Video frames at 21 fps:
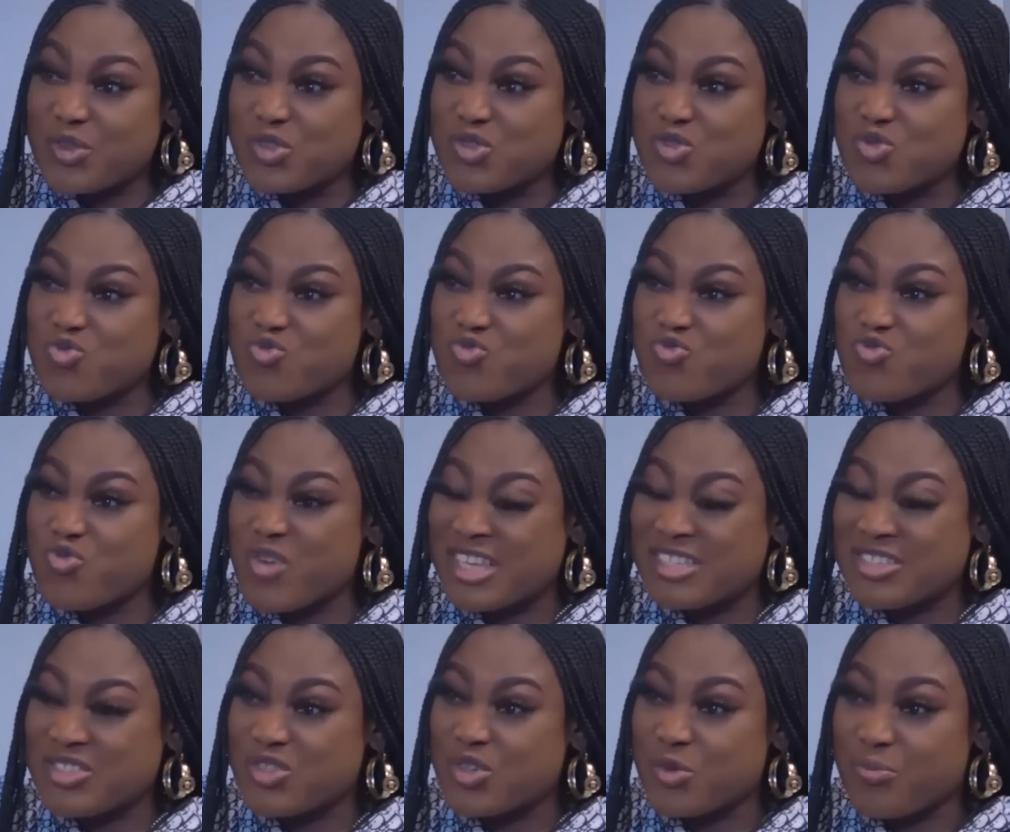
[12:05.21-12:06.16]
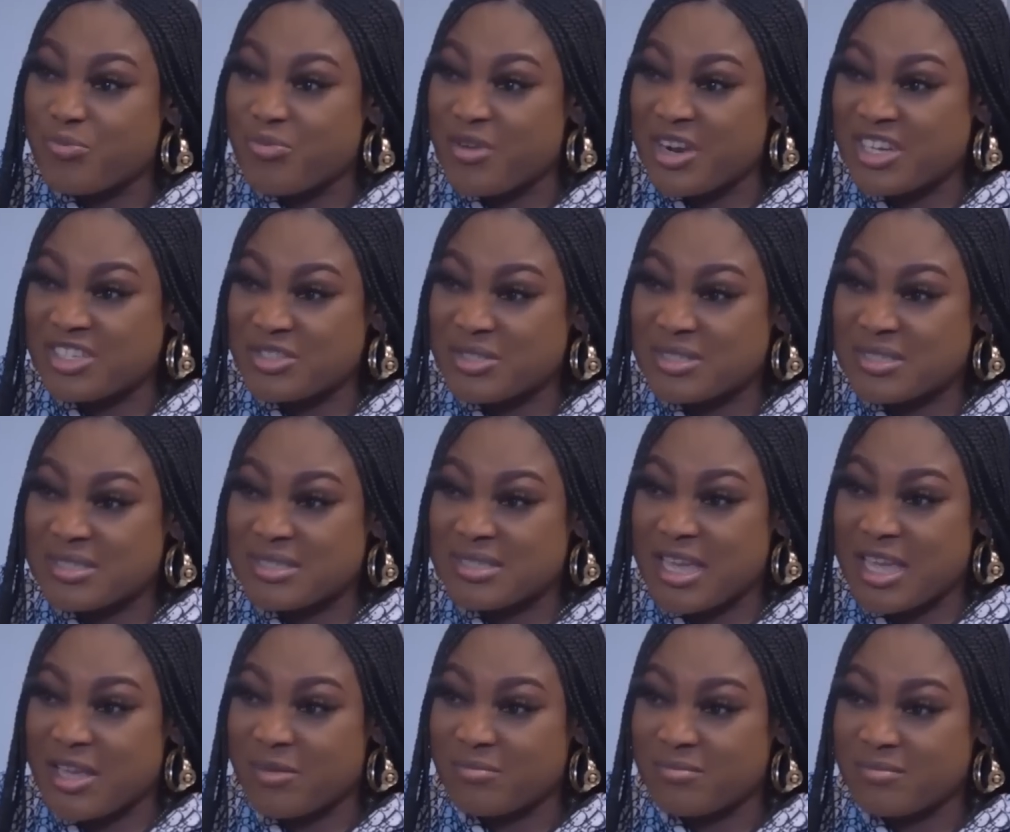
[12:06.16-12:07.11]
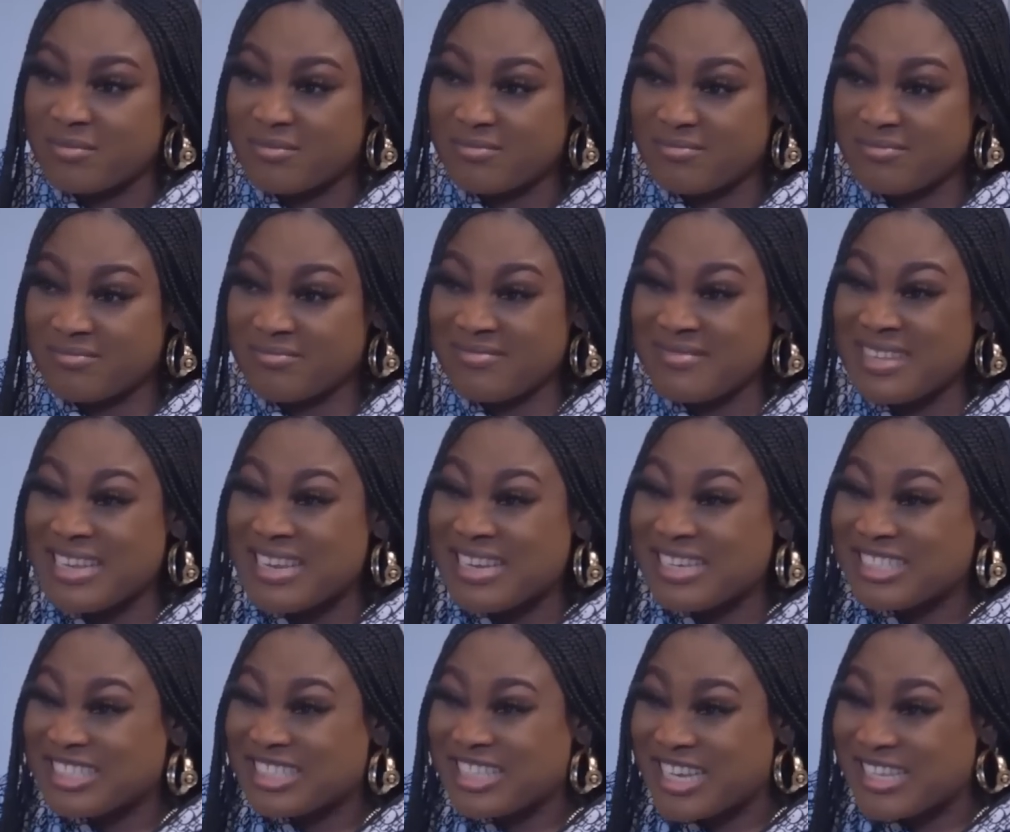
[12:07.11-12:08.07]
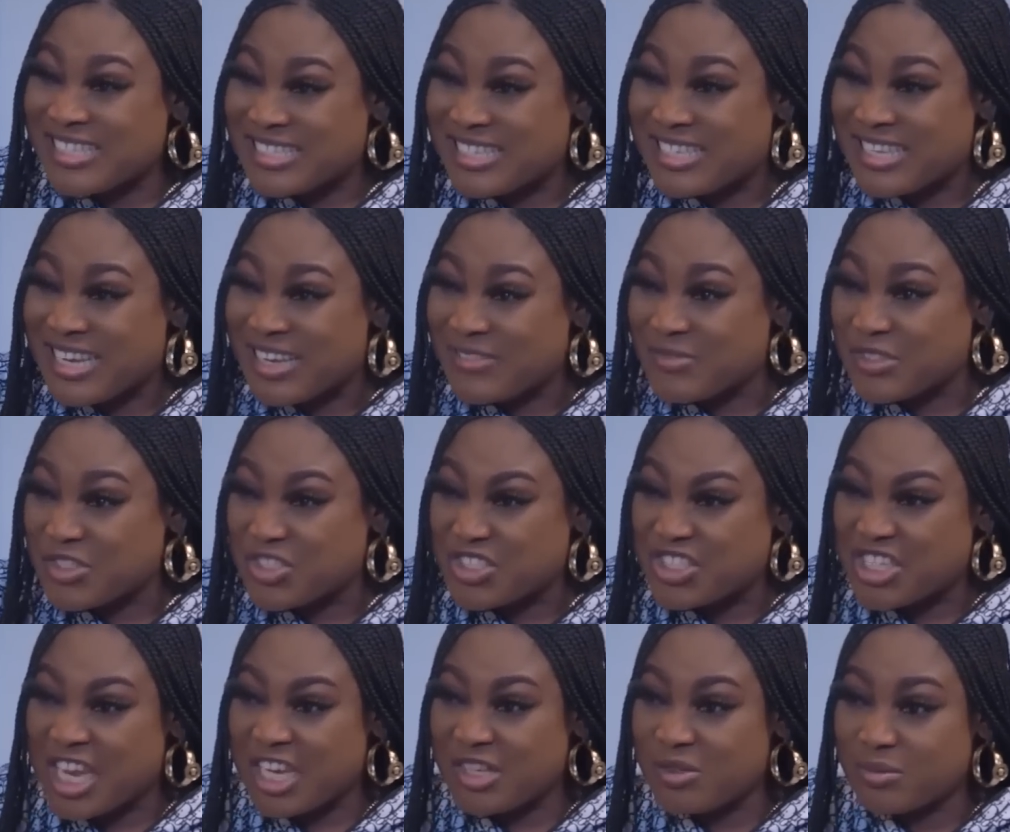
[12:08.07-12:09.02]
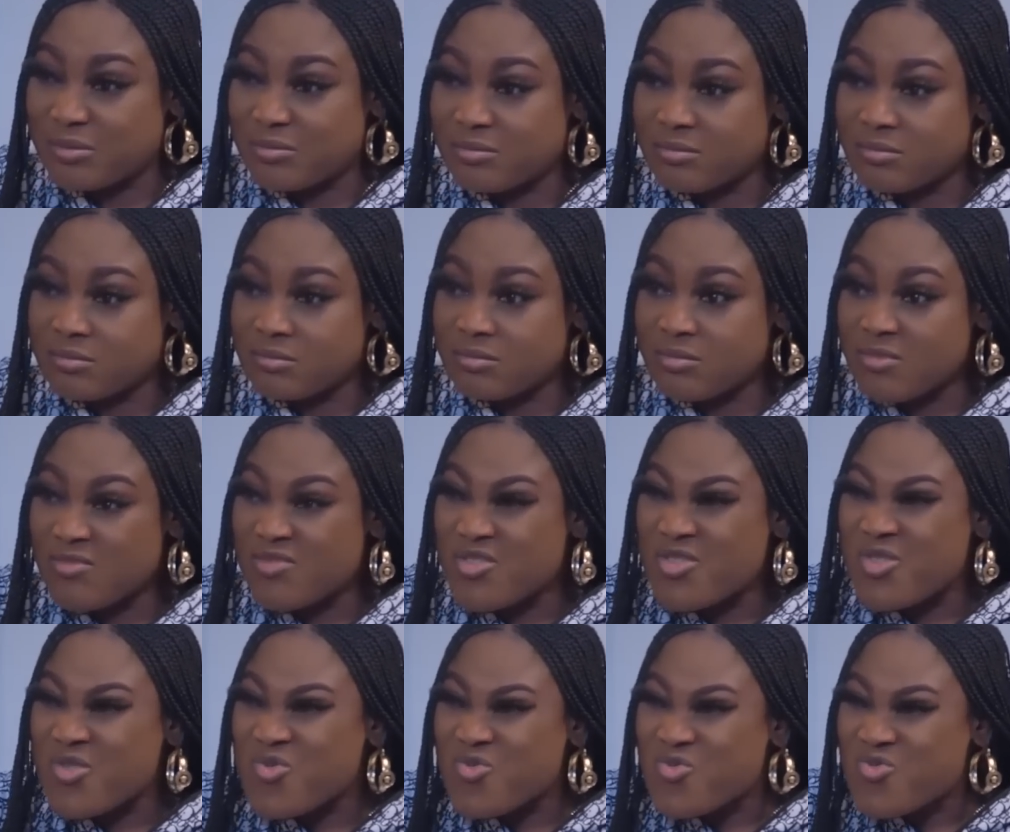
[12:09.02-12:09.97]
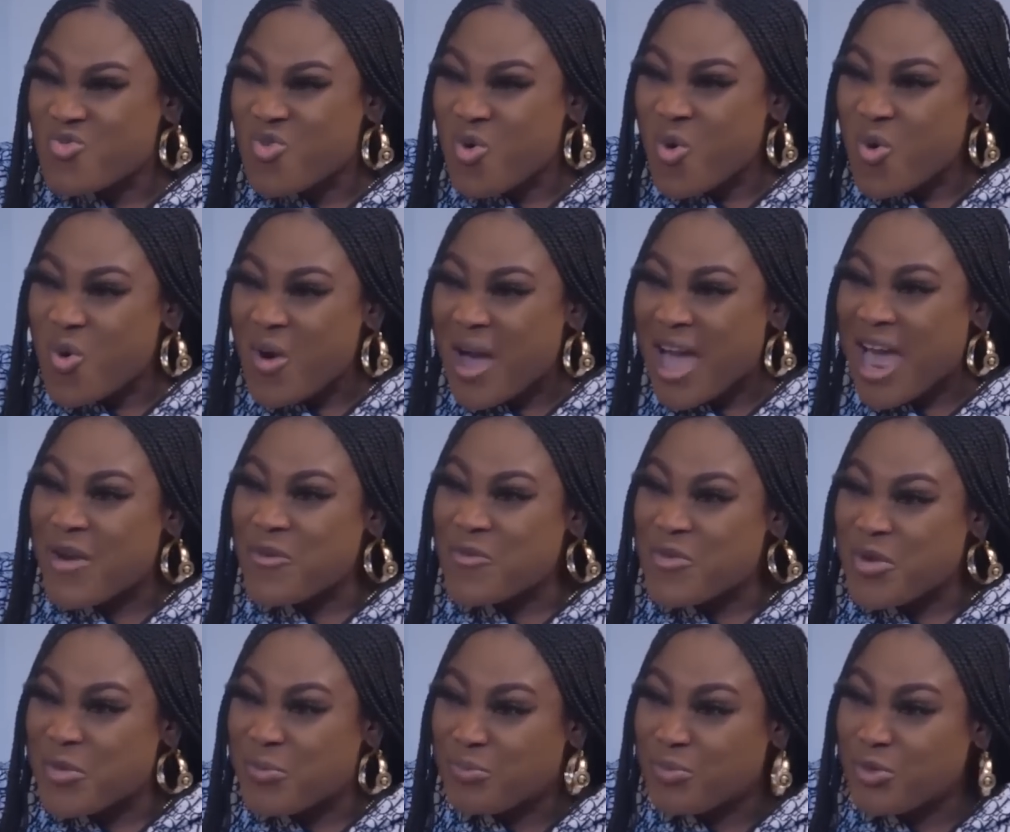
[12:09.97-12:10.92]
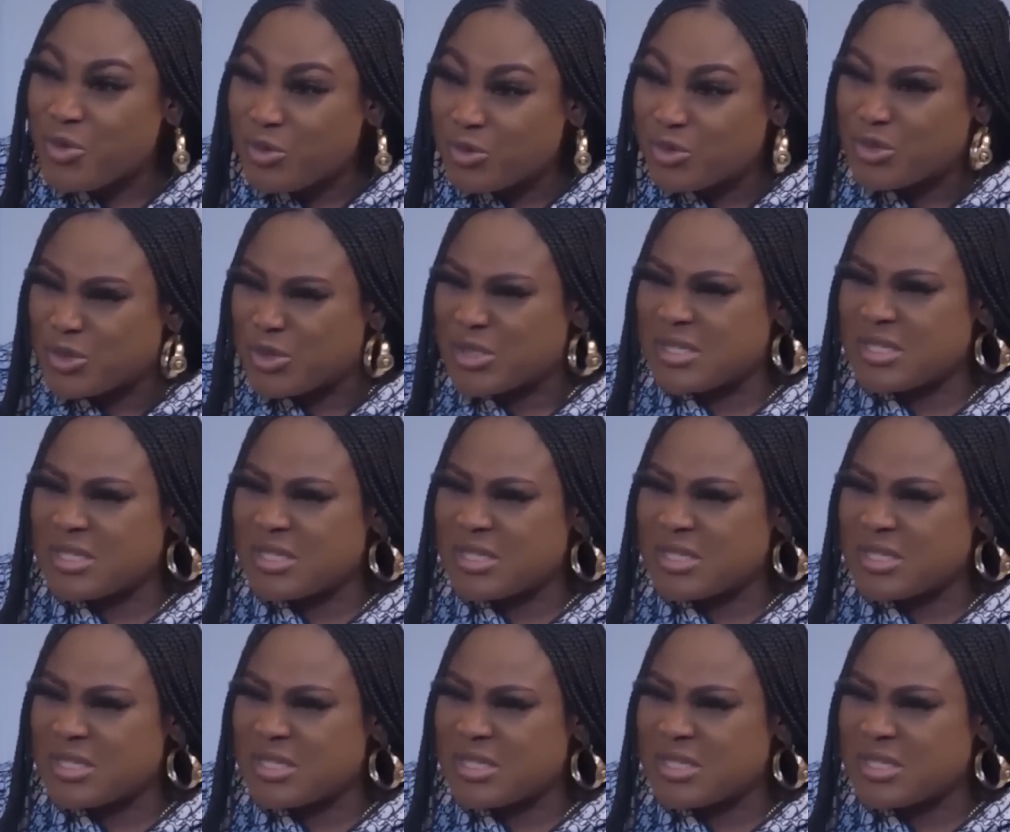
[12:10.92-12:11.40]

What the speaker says: of you to waste your precious time chasing after shadow, go and rebuild